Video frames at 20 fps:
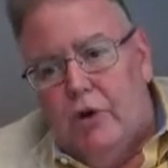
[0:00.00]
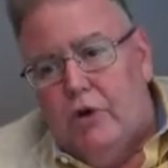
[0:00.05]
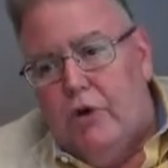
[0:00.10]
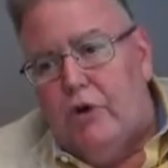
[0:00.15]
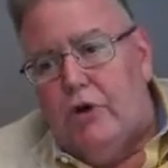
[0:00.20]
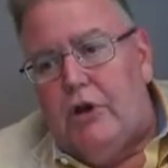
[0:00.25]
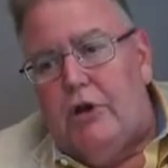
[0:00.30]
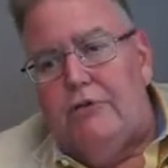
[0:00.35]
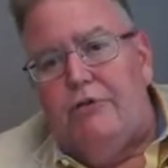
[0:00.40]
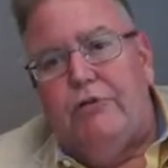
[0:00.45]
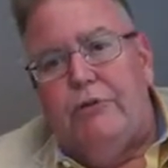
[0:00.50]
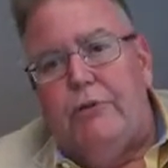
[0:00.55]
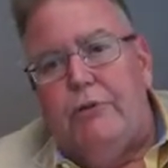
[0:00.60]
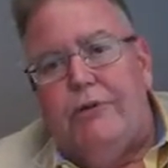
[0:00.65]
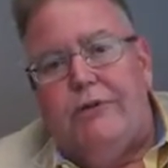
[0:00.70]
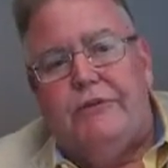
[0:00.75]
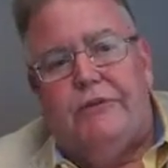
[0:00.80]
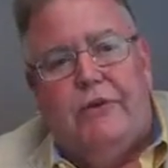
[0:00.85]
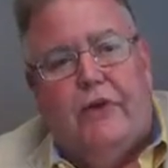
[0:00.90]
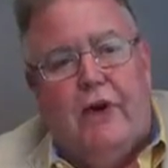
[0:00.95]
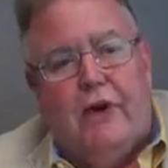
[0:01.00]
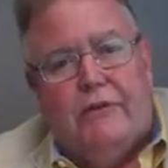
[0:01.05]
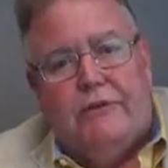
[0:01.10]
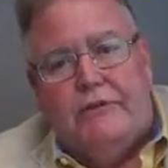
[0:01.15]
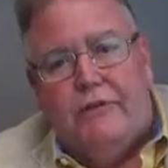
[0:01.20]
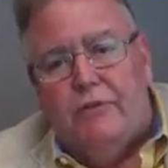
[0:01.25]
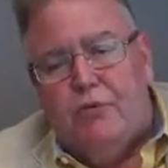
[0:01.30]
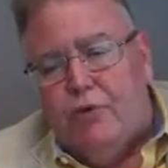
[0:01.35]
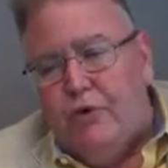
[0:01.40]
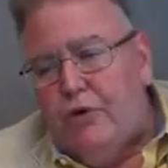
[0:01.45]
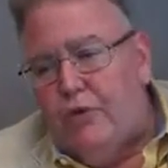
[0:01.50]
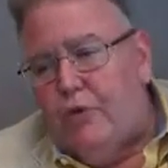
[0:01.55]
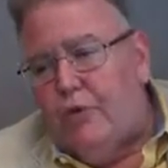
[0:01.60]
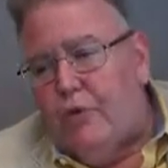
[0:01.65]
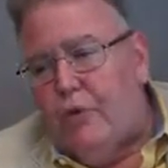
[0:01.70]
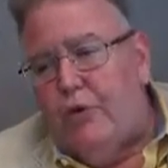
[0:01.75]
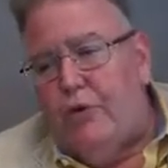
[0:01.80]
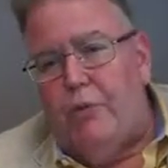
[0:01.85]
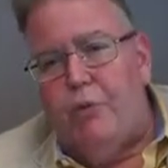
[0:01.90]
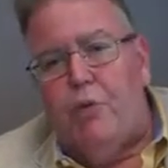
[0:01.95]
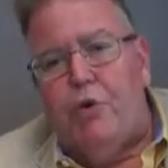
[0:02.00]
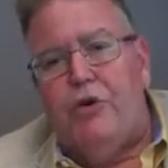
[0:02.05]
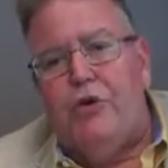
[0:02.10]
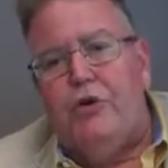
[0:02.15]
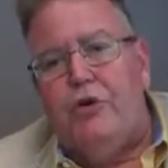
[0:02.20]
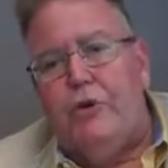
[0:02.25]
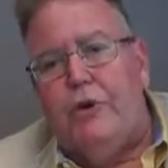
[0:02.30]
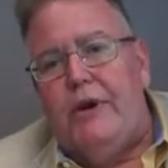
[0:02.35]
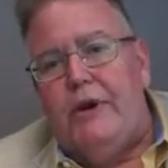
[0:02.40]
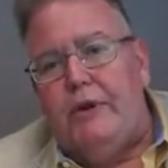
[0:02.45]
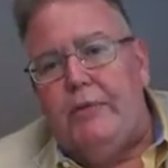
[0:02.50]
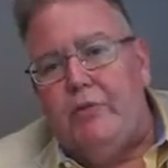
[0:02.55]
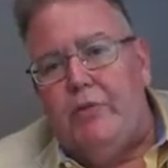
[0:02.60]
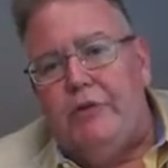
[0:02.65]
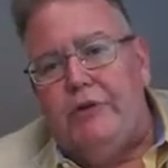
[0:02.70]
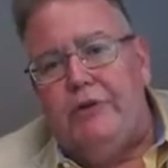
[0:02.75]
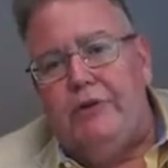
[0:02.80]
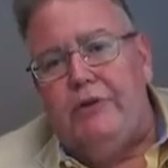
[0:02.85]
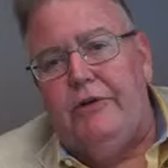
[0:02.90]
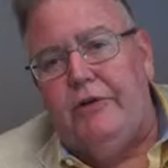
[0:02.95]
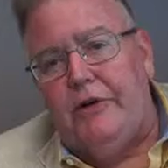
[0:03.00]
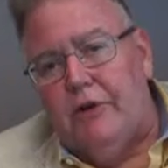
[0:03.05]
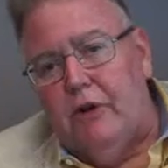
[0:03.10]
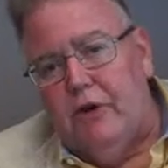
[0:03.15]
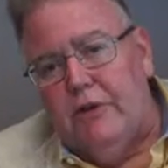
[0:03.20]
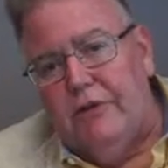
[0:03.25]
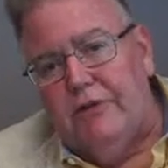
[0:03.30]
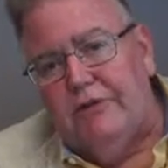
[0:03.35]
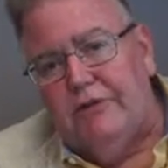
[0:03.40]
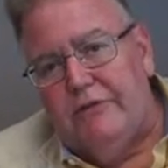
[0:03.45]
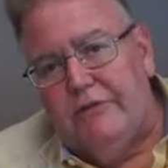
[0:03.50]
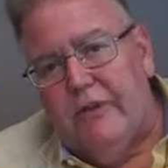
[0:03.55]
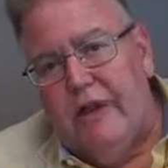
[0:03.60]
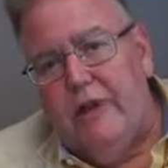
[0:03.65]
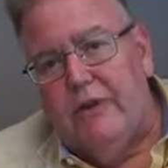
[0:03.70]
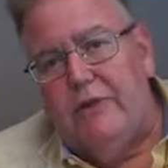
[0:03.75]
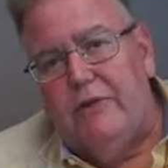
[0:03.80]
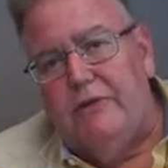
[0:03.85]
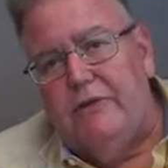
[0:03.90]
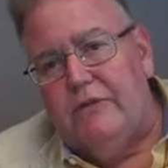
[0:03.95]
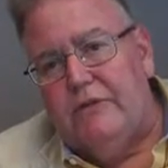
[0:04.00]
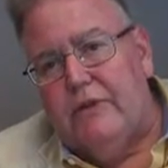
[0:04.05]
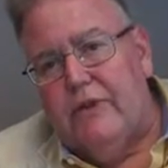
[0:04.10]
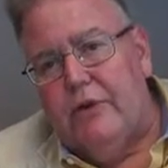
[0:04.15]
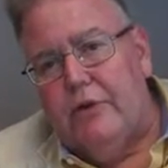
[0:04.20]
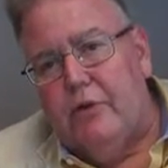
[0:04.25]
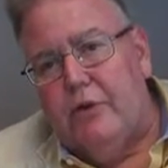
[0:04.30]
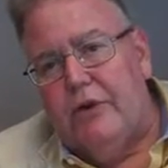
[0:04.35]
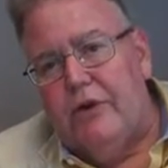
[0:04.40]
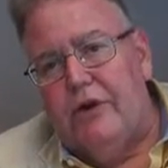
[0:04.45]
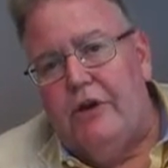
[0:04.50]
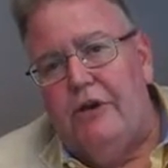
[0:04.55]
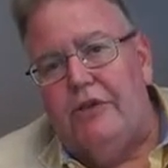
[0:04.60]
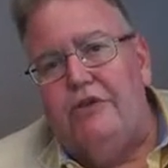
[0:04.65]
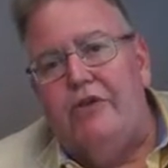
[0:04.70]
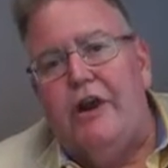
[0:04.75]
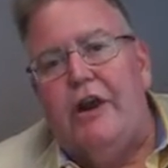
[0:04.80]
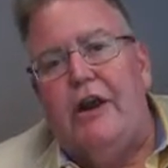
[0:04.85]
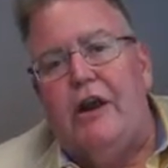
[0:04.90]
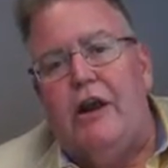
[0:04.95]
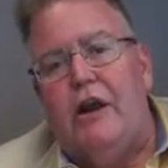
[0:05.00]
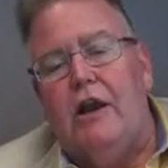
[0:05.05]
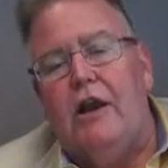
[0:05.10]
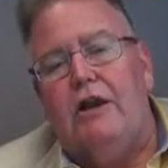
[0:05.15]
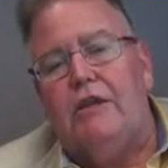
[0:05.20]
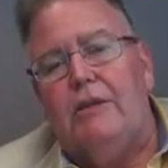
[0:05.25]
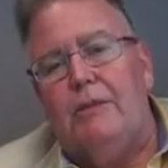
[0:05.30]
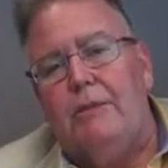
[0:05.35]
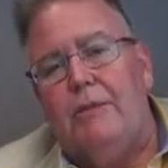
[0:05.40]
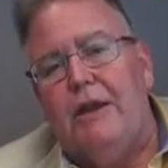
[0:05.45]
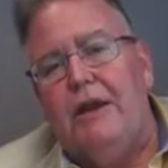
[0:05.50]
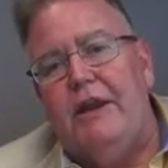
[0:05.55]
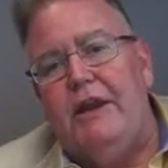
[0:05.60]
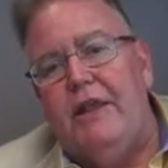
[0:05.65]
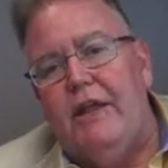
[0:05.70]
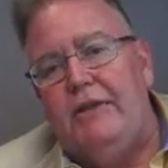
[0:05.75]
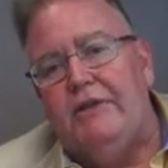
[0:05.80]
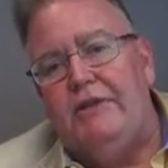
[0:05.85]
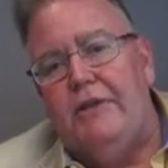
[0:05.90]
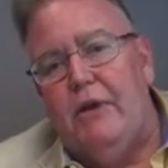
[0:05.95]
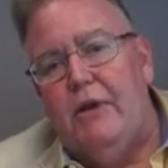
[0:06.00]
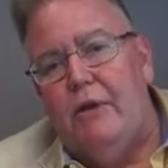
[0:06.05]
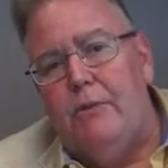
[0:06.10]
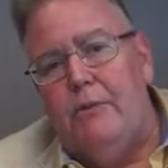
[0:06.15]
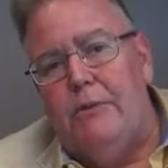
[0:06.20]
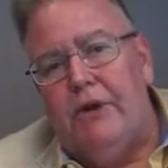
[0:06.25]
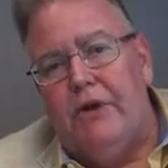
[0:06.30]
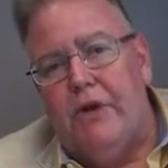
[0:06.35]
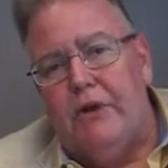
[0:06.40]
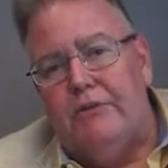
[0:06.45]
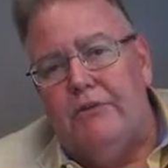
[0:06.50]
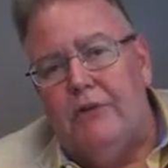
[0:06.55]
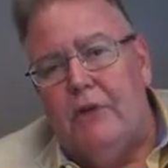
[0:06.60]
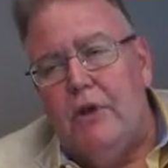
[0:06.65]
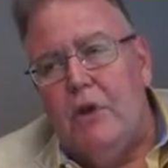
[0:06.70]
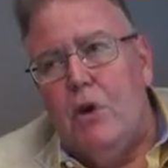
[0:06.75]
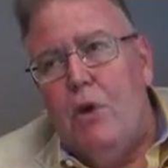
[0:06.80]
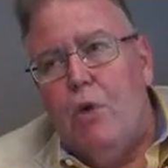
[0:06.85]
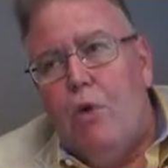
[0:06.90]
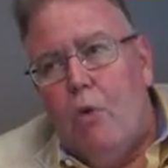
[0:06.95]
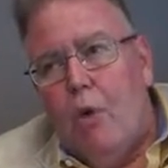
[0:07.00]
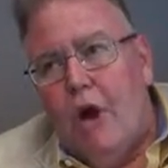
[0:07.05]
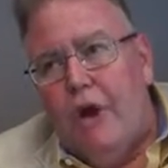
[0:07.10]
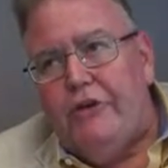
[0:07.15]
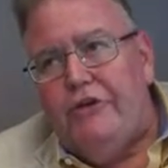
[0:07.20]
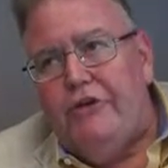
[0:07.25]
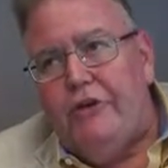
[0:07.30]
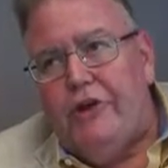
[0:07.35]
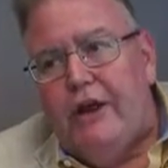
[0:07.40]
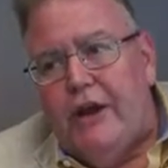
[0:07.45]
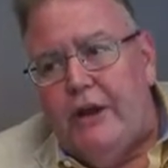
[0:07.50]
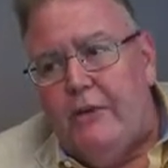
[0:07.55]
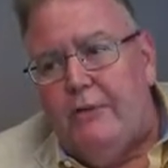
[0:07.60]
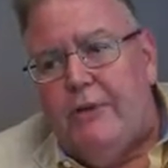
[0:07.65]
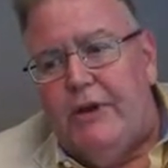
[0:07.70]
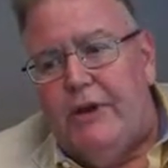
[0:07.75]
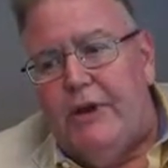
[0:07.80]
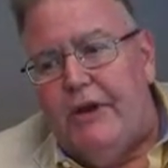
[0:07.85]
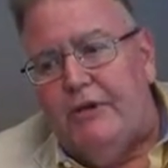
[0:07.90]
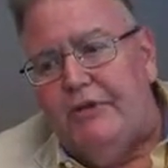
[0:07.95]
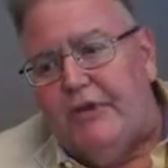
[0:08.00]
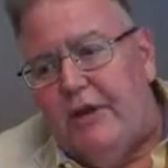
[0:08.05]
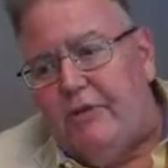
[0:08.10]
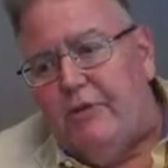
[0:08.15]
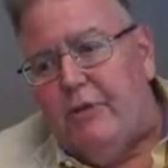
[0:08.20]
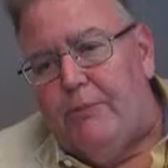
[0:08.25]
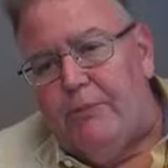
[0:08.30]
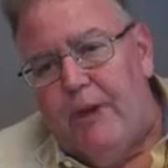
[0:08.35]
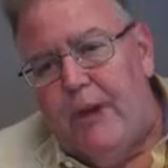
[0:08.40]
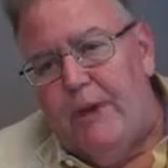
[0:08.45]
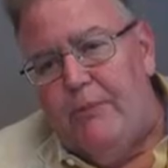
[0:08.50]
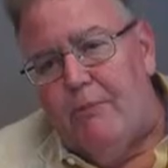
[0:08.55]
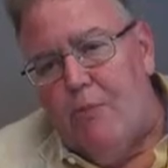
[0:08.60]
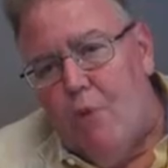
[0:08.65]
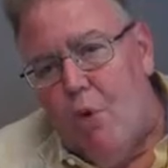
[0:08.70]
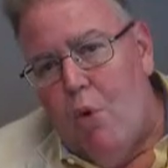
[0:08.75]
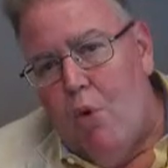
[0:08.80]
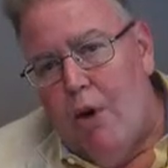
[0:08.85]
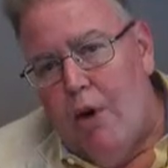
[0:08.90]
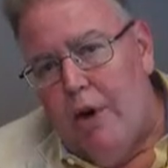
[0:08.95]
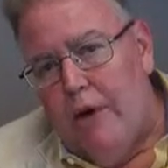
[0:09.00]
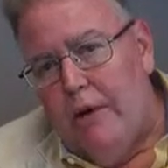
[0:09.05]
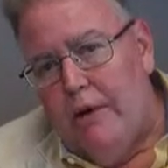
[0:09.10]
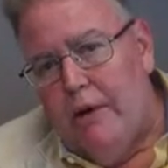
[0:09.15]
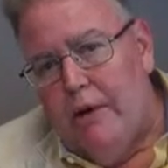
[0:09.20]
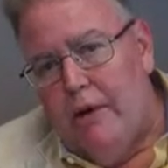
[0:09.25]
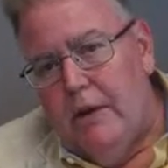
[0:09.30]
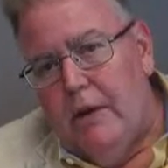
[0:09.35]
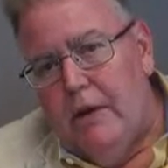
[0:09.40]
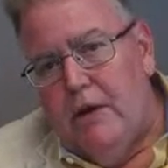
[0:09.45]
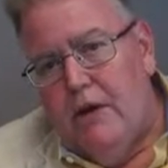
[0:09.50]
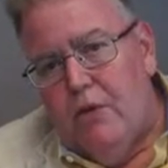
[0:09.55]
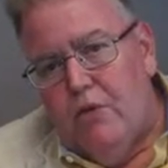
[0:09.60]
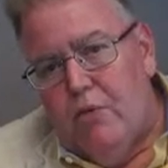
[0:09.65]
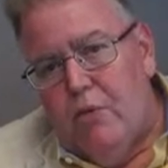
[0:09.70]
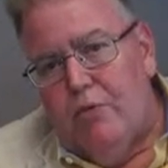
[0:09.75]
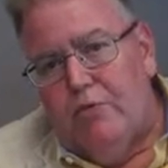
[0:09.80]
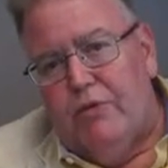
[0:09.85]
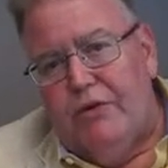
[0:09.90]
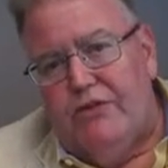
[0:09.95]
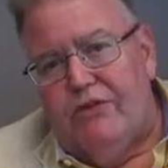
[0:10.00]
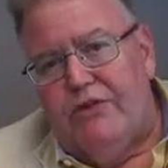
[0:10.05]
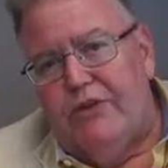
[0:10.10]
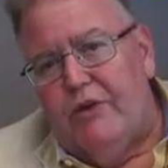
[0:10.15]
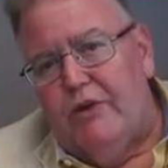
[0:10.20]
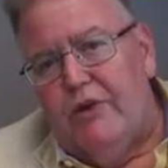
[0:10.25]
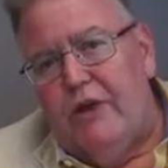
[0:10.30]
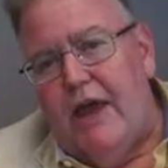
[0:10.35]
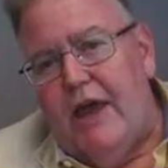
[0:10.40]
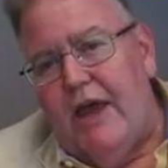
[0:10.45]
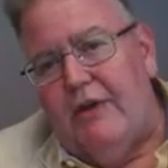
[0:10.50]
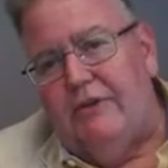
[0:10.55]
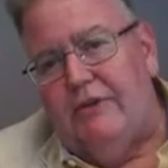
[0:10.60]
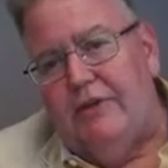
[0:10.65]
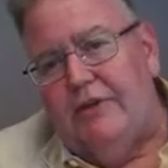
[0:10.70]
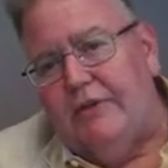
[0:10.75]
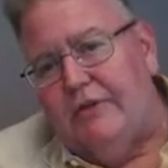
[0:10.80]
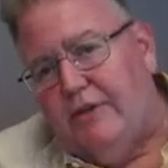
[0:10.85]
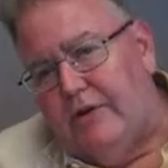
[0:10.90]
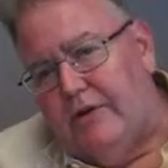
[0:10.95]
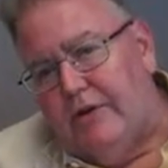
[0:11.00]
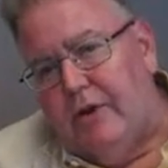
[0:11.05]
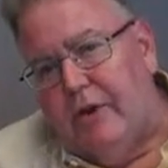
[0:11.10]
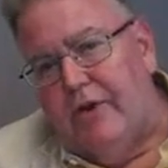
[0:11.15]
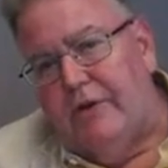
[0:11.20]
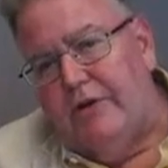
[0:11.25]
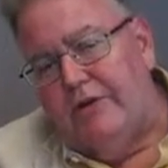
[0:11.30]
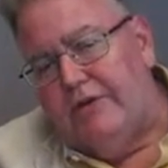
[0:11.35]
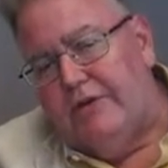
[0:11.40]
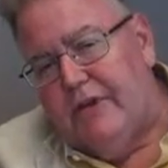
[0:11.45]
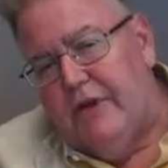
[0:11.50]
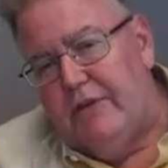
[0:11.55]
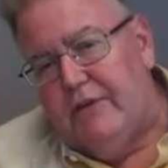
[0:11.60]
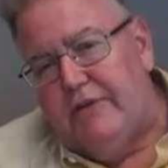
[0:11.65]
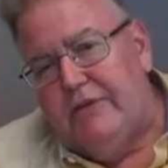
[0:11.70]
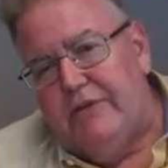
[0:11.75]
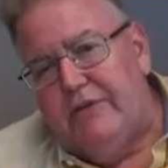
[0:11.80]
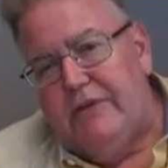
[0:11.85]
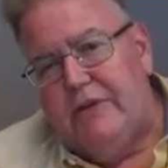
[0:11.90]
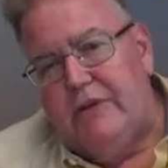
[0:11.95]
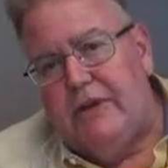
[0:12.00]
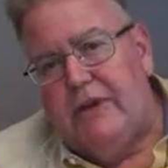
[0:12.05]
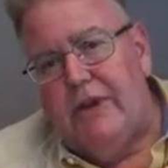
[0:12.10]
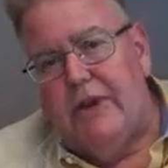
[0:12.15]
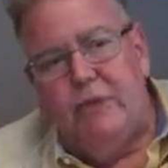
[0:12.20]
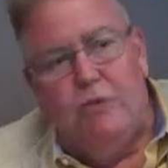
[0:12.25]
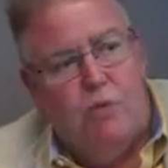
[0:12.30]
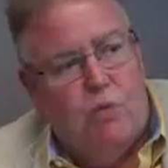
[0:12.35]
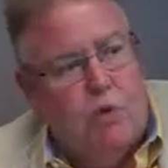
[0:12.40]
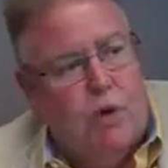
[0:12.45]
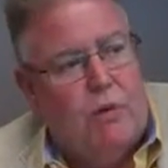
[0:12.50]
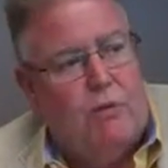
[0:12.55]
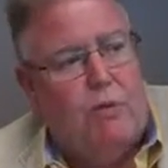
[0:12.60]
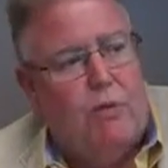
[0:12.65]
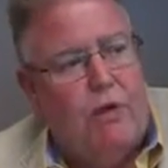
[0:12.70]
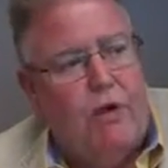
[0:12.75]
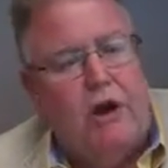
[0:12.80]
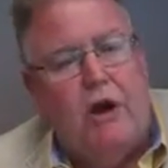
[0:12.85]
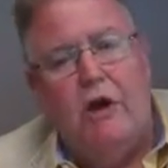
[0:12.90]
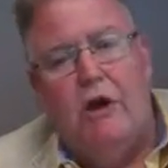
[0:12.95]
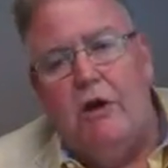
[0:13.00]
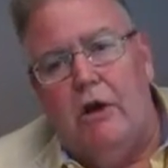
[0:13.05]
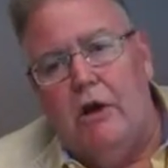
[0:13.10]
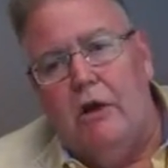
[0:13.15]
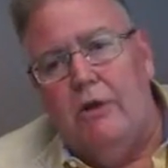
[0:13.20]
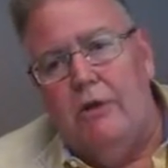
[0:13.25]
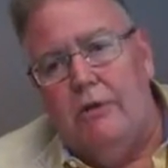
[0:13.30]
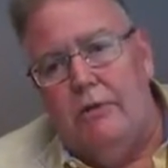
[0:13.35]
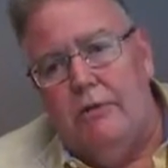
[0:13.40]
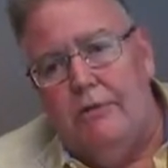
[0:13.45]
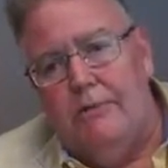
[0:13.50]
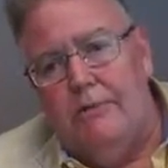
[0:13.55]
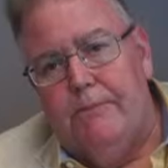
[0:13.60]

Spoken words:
we're looking for results, and we're turning all the stones in order to try to collect the money that's owed, because why should anybody else have to pay more when we still haven't turned all the stones to get what we are owed?